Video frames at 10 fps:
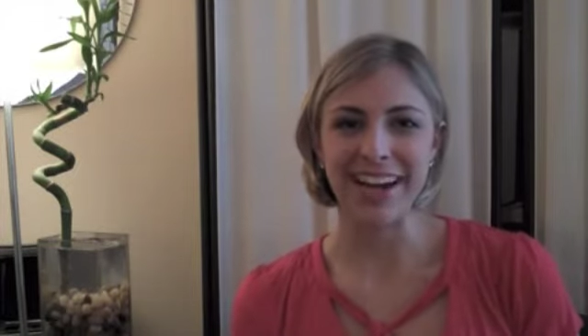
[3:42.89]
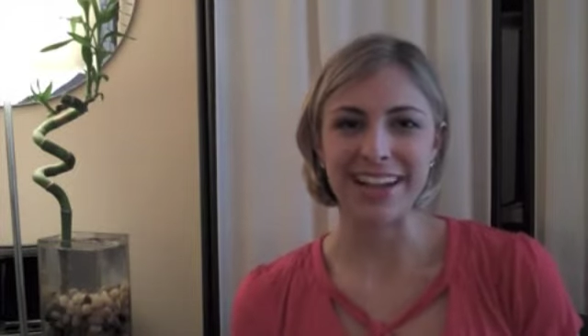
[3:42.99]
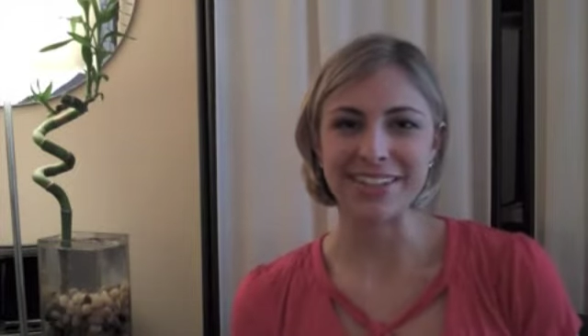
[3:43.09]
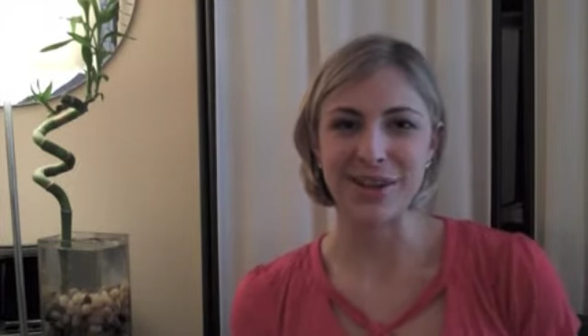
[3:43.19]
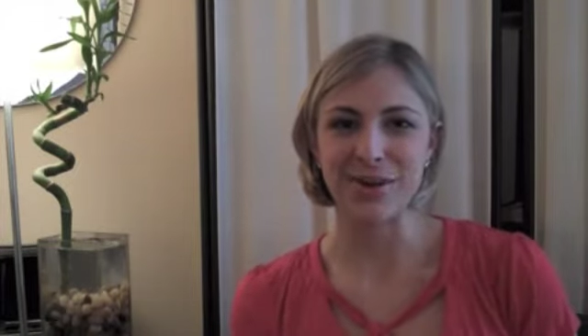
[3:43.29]

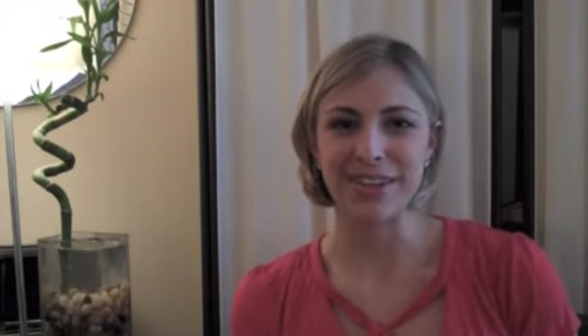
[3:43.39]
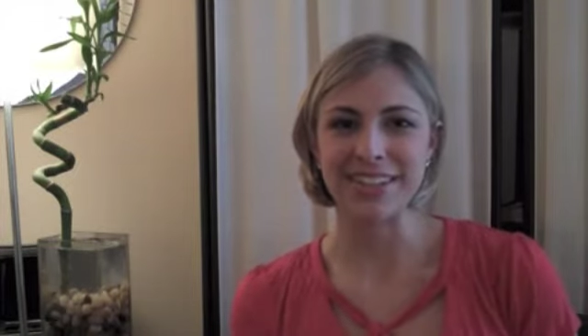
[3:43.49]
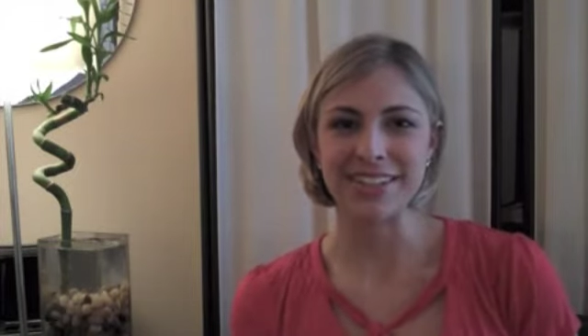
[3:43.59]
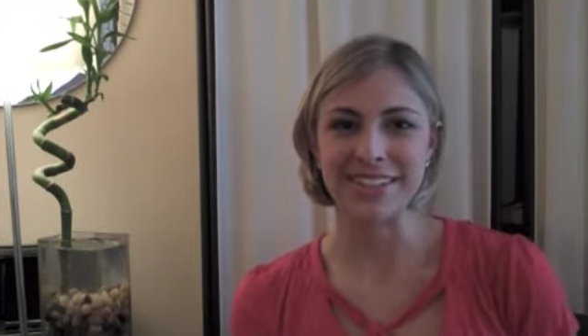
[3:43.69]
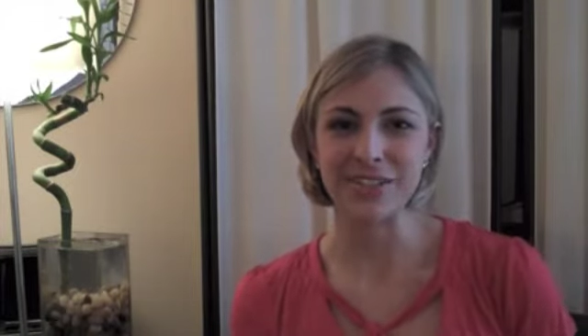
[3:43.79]
As
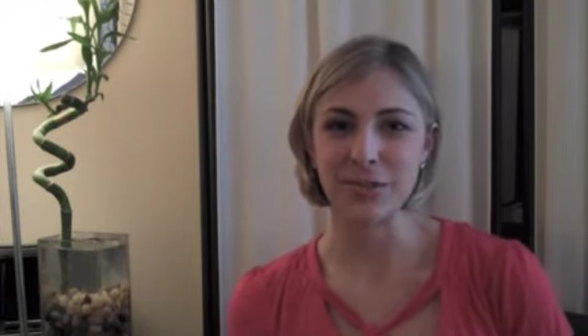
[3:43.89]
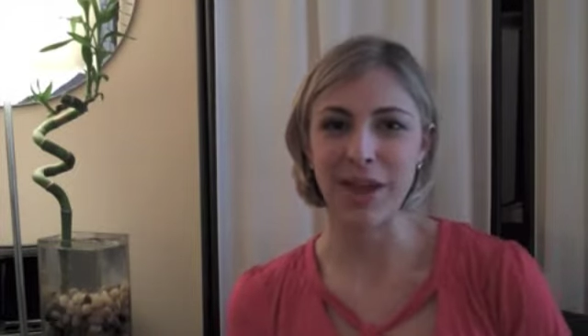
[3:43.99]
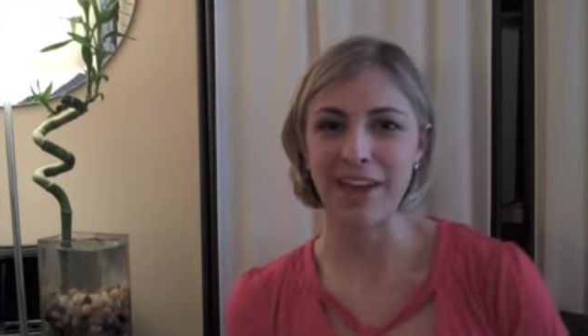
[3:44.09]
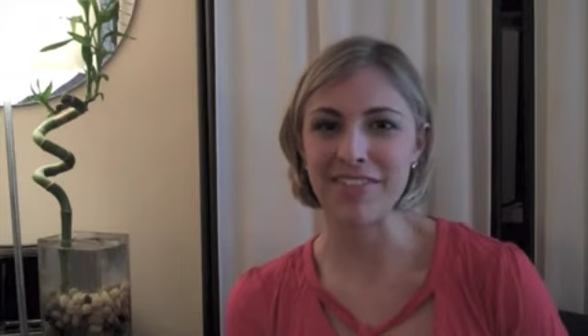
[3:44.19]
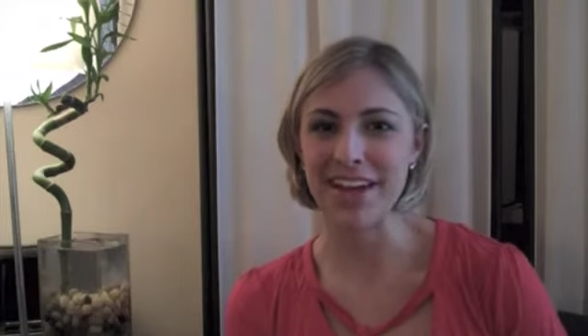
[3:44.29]
always, it's from
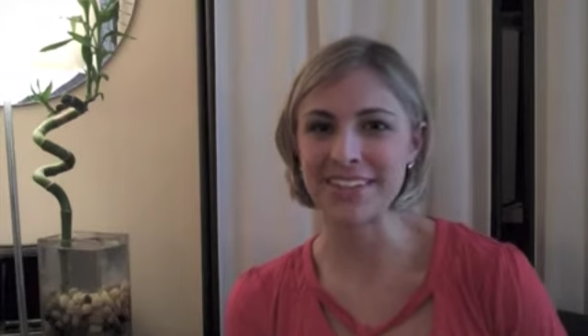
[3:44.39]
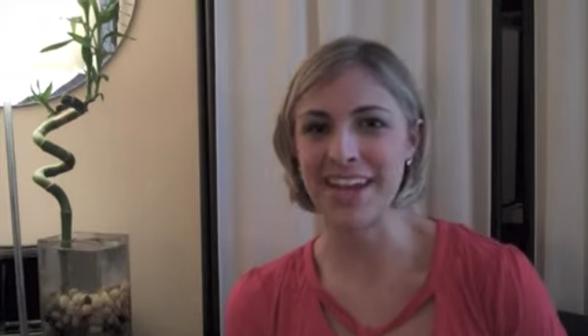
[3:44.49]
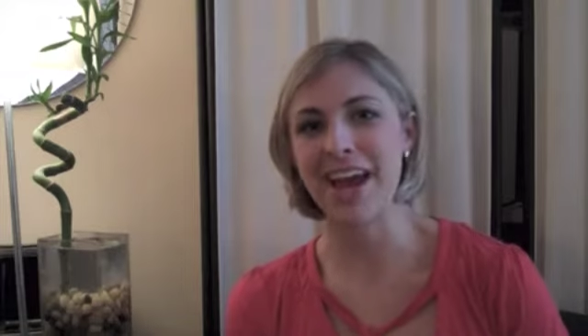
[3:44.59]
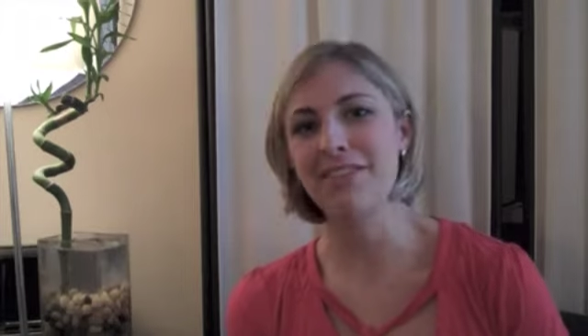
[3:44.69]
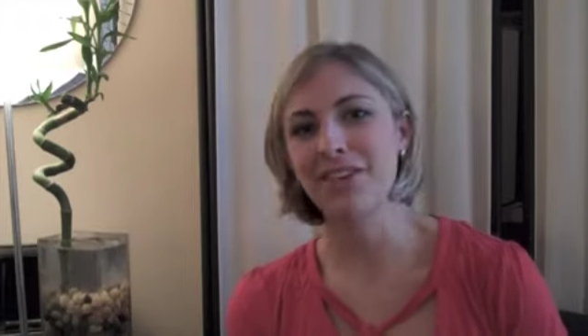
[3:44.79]
Have Not to
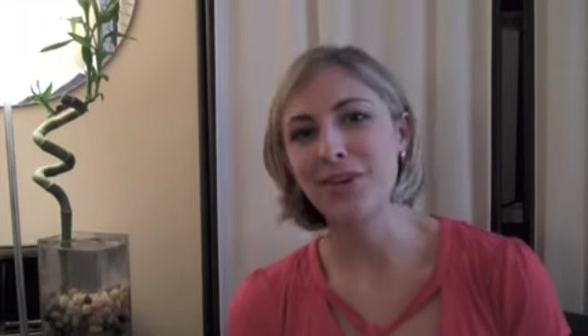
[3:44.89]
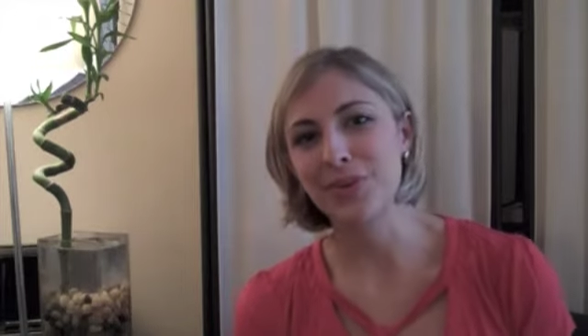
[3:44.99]
Have and